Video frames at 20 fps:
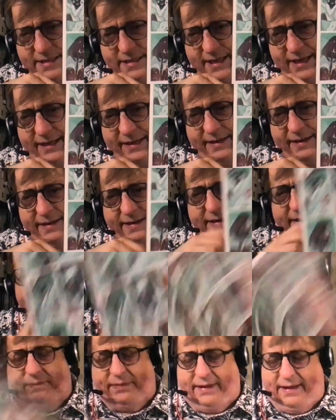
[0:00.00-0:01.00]
like
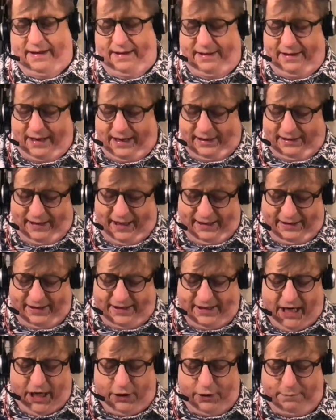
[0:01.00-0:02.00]
I like the
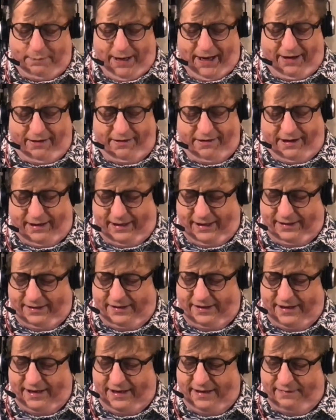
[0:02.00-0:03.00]
color palette. I like
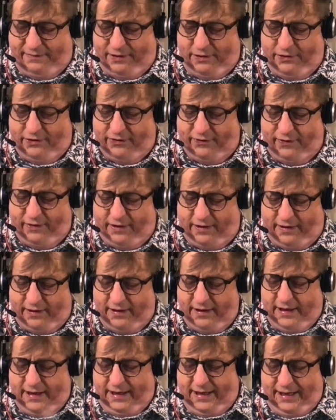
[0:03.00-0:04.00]
the kind of use of it all.
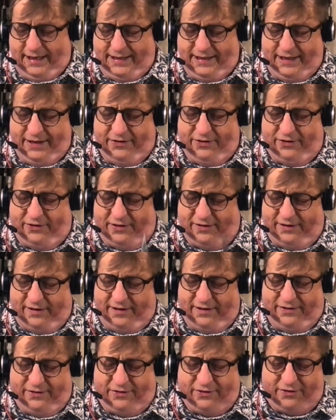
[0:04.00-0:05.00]
And then it's just
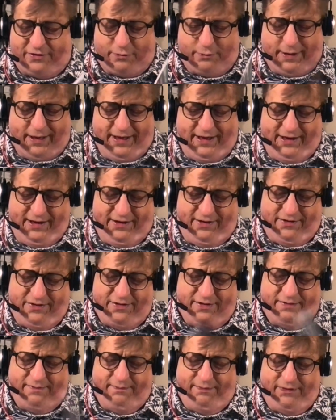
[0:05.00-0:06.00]
a
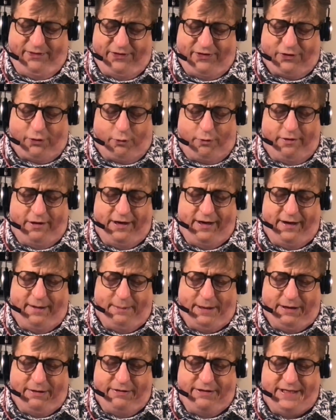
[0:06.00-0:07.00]
strange story
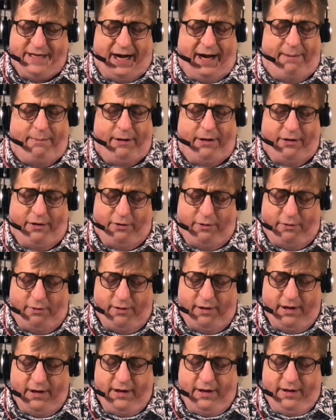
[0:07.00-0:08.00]
about Domino,
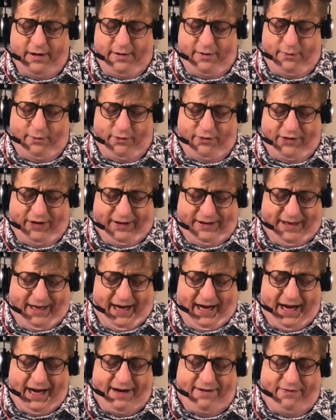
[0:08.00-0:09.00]
who's like the
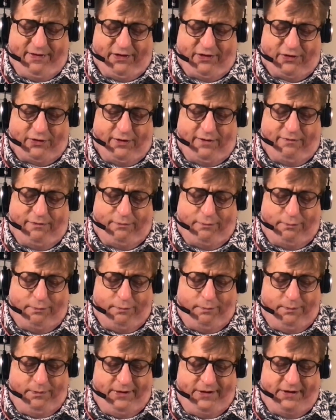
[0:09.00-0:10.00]
head of this sort of
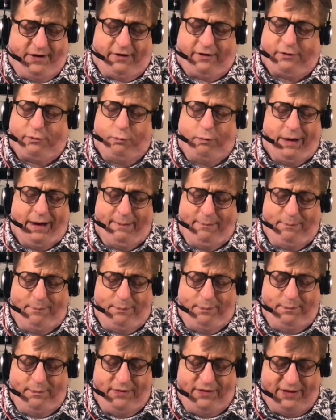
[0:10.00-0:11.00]
dark web
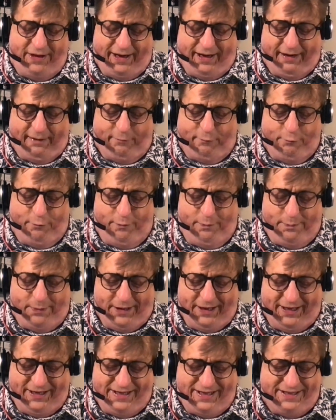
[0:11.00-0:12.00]
thing.
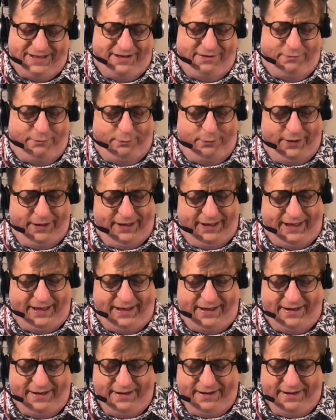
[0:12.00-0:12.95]
But it doesn't really